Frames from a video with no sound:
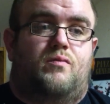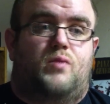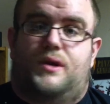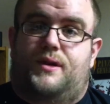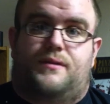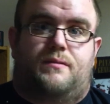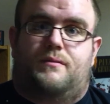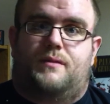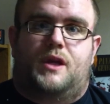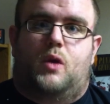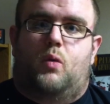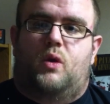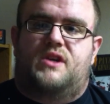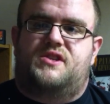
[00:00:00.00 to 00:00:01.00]
with
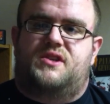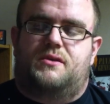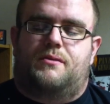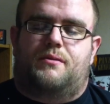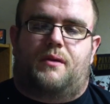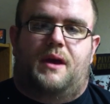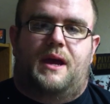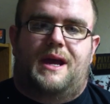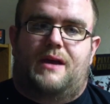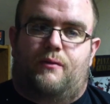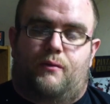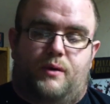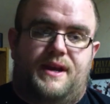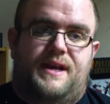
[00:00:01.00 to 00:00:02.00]
1, 2, 3 and
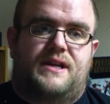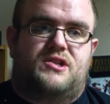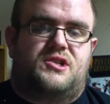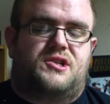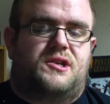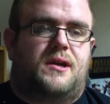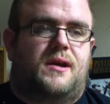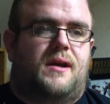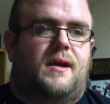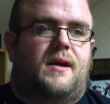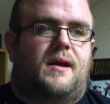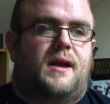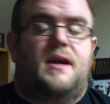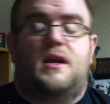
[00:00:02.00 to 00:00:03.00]
Reach
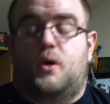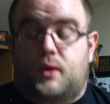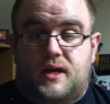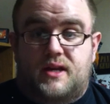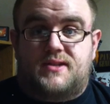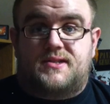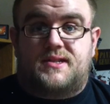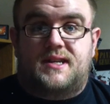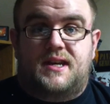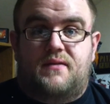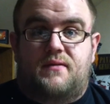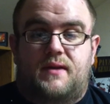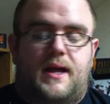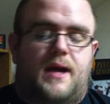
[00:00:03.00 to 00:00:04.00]
and
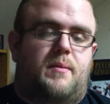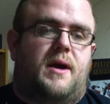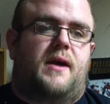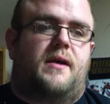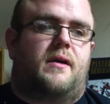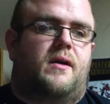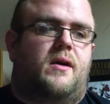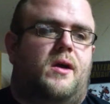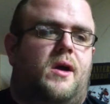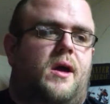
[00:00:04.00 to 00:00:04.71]
ODST for that matter.